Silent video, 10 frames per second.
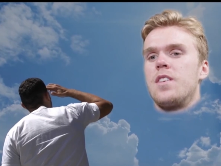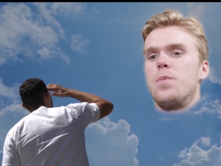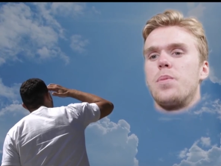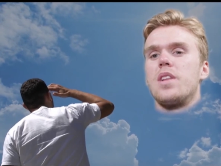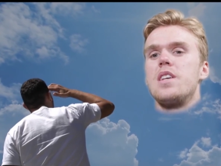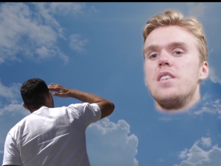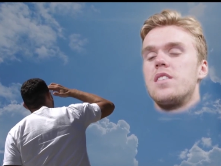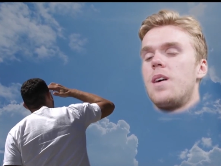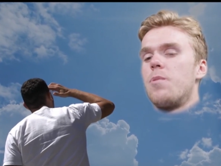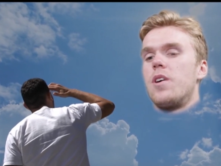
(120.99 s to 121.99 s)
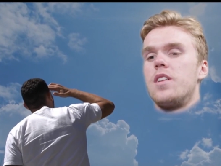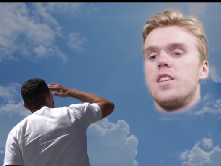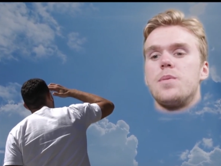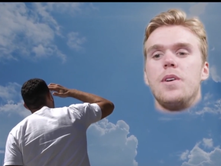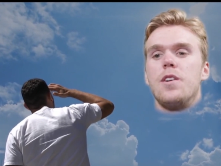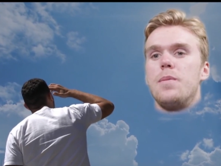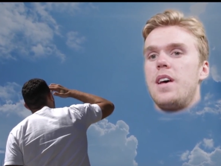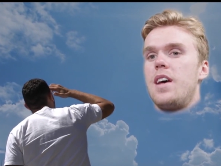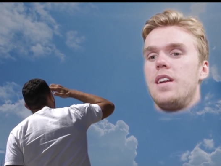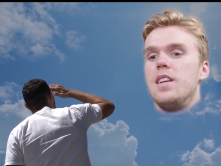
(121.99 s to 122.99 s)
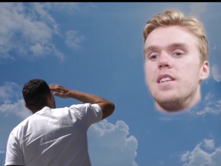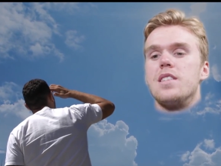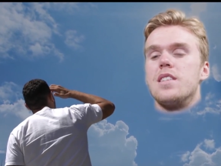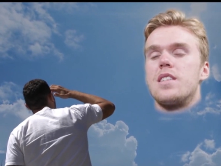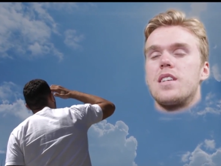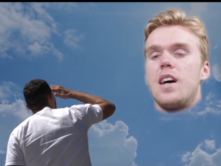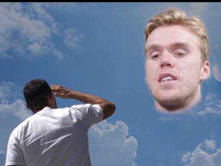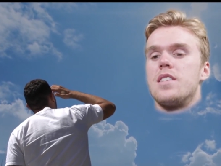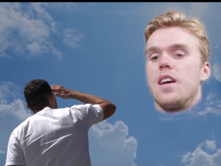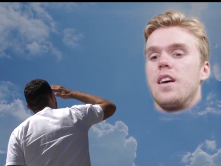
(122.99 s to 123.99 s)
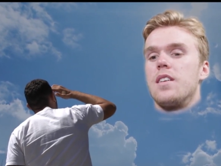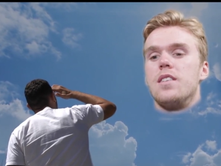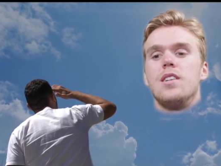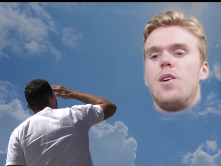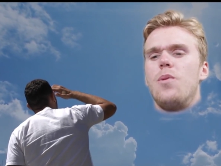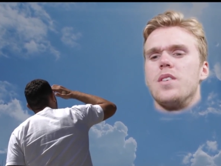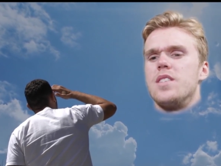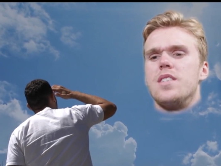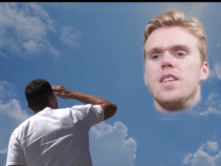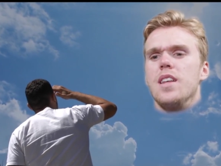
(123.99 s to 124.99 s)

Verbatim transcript: Can you please stop wearing that Speedo, man? It's disgusting. No one wants to see